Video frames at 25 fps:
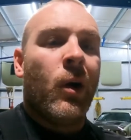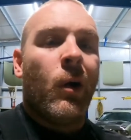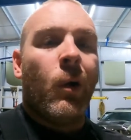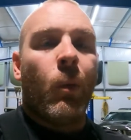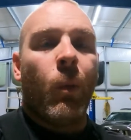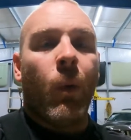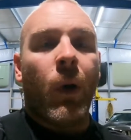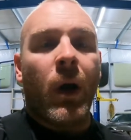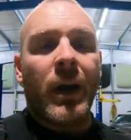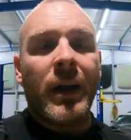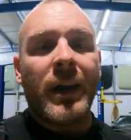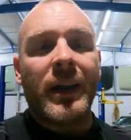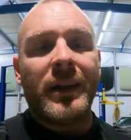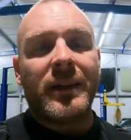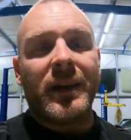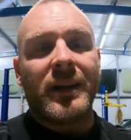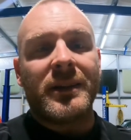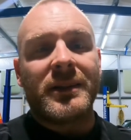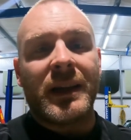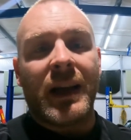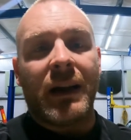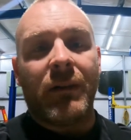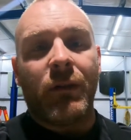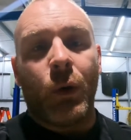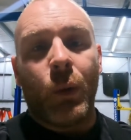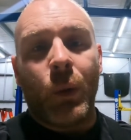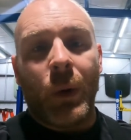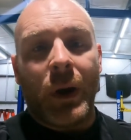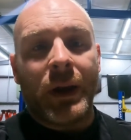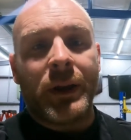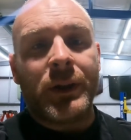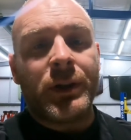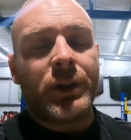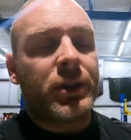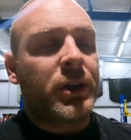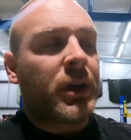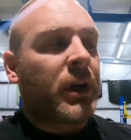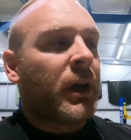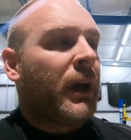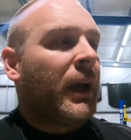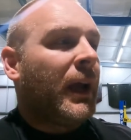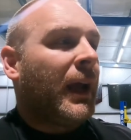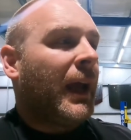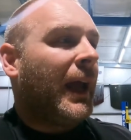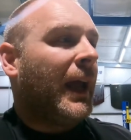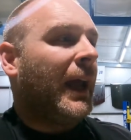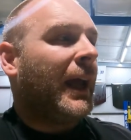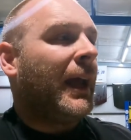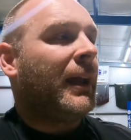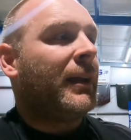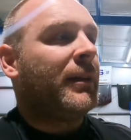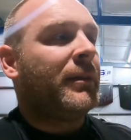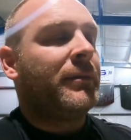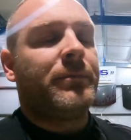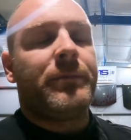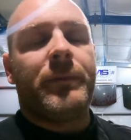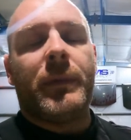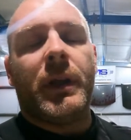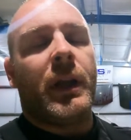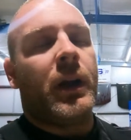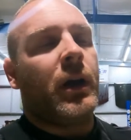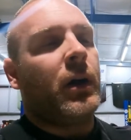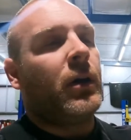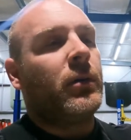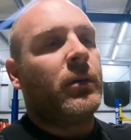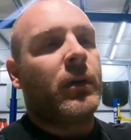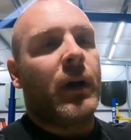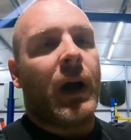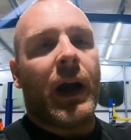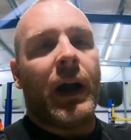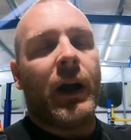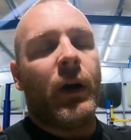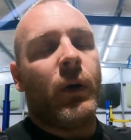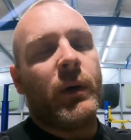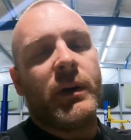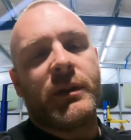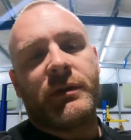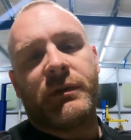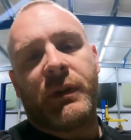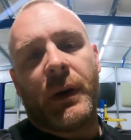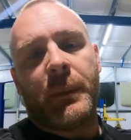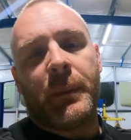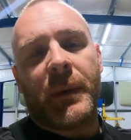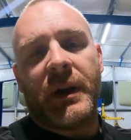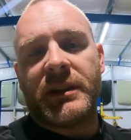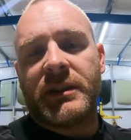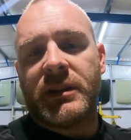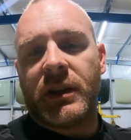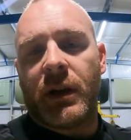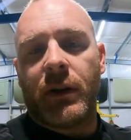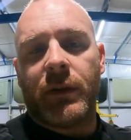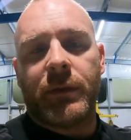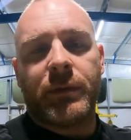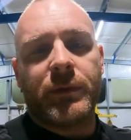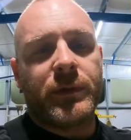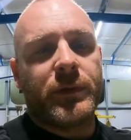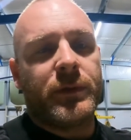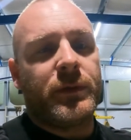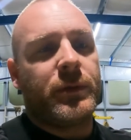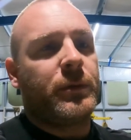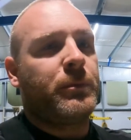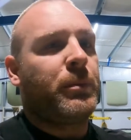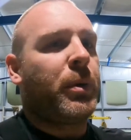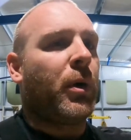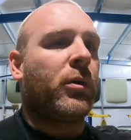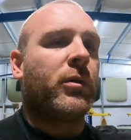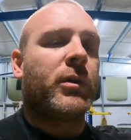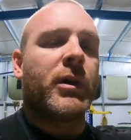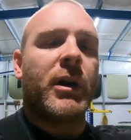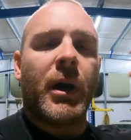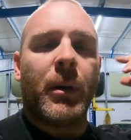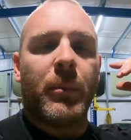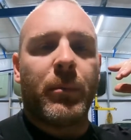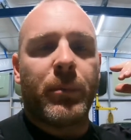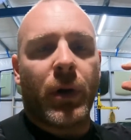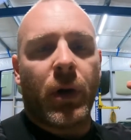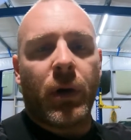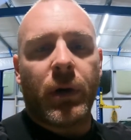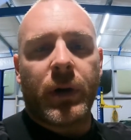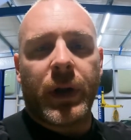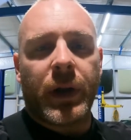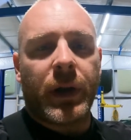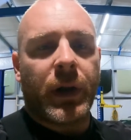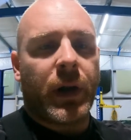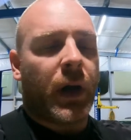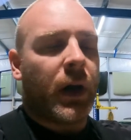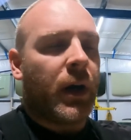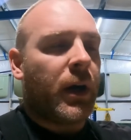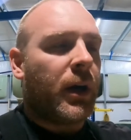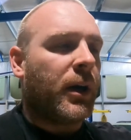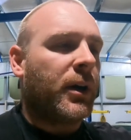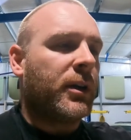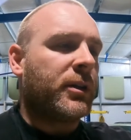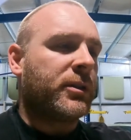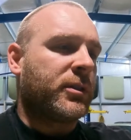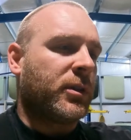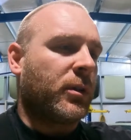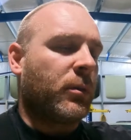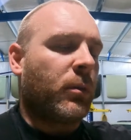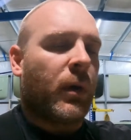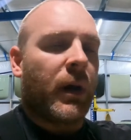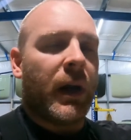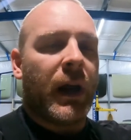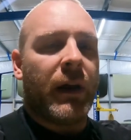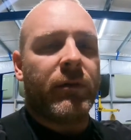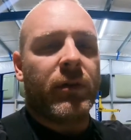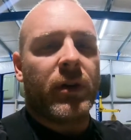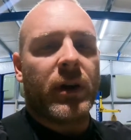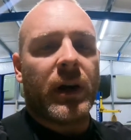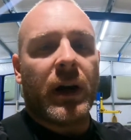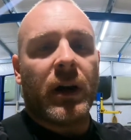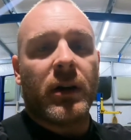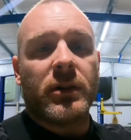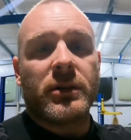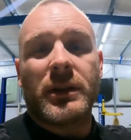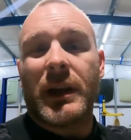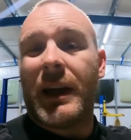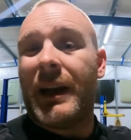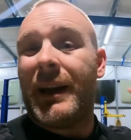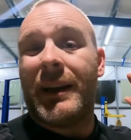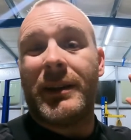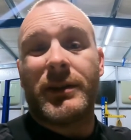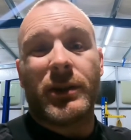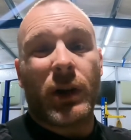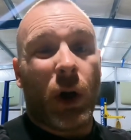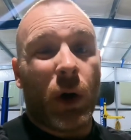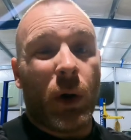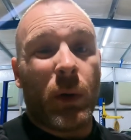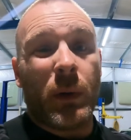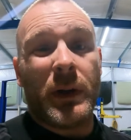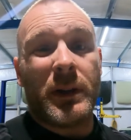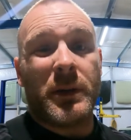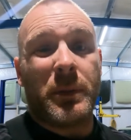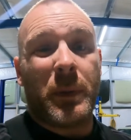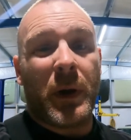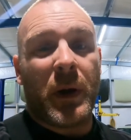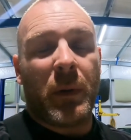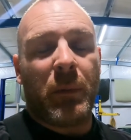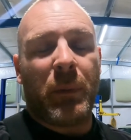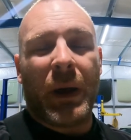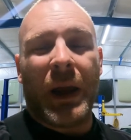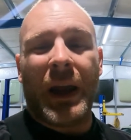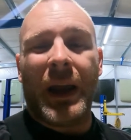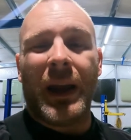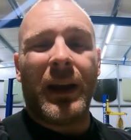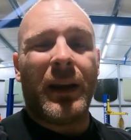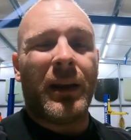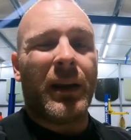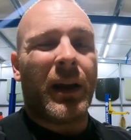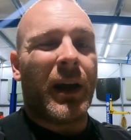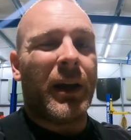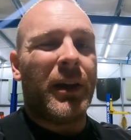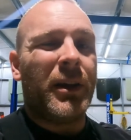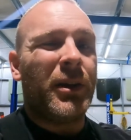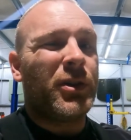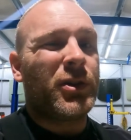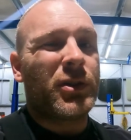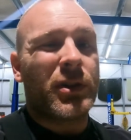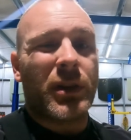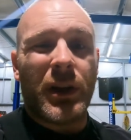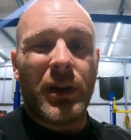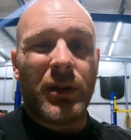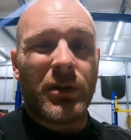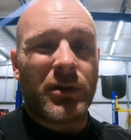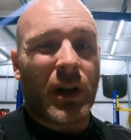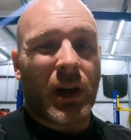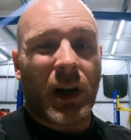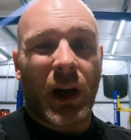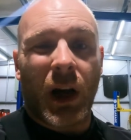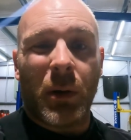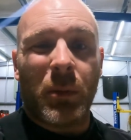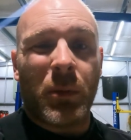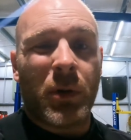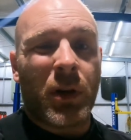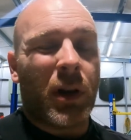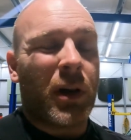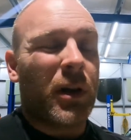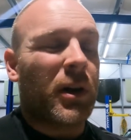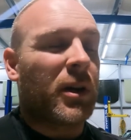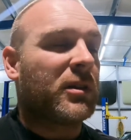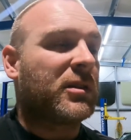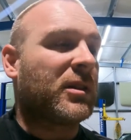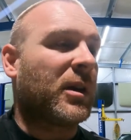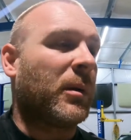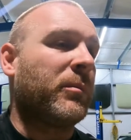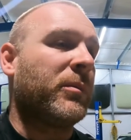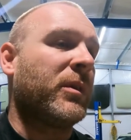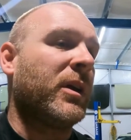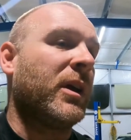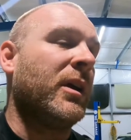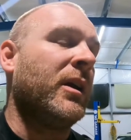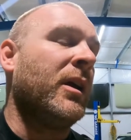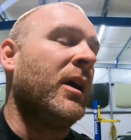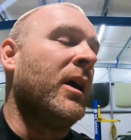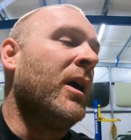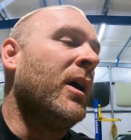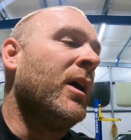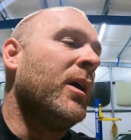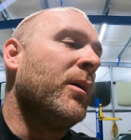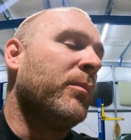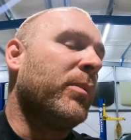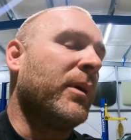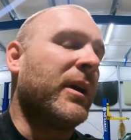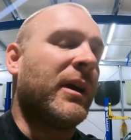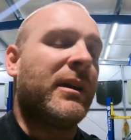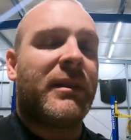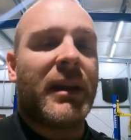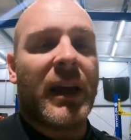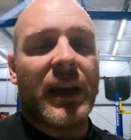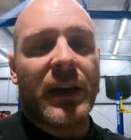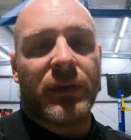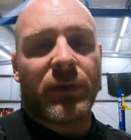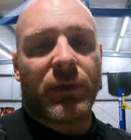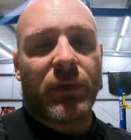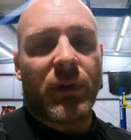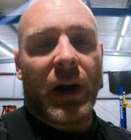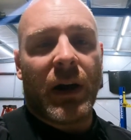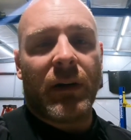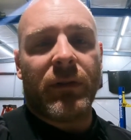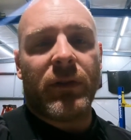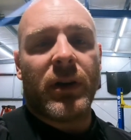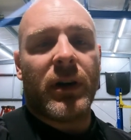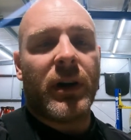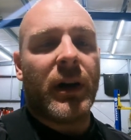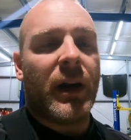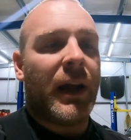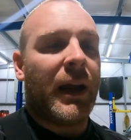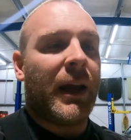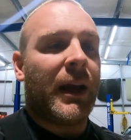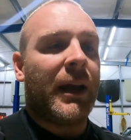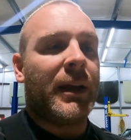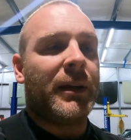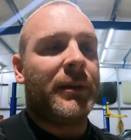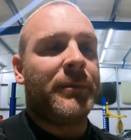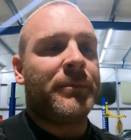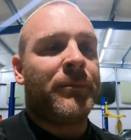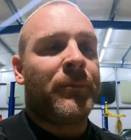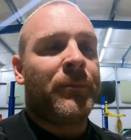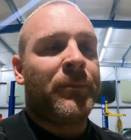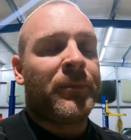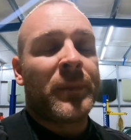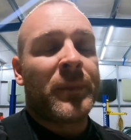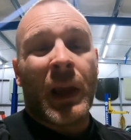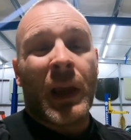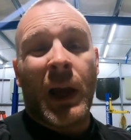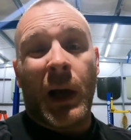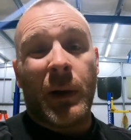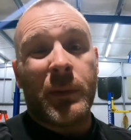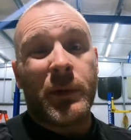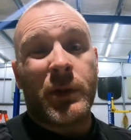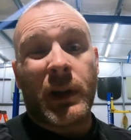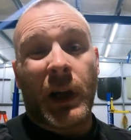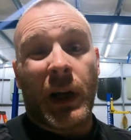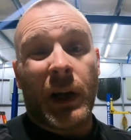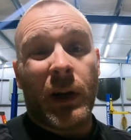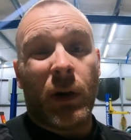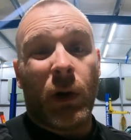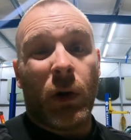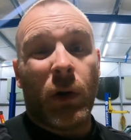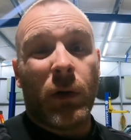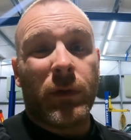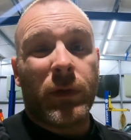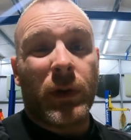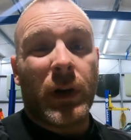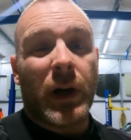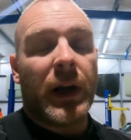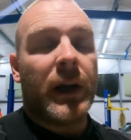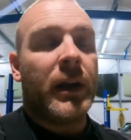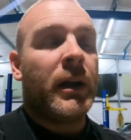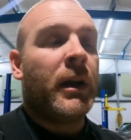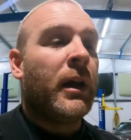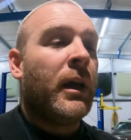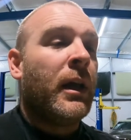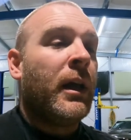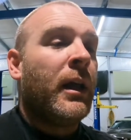One, it doesn't have a winch, and, you know, I always find myself pulling up broken cars or whatever else, and it's always been a pain. I usually use a come-along or something, but it takes forever, and I'm just kind of over it.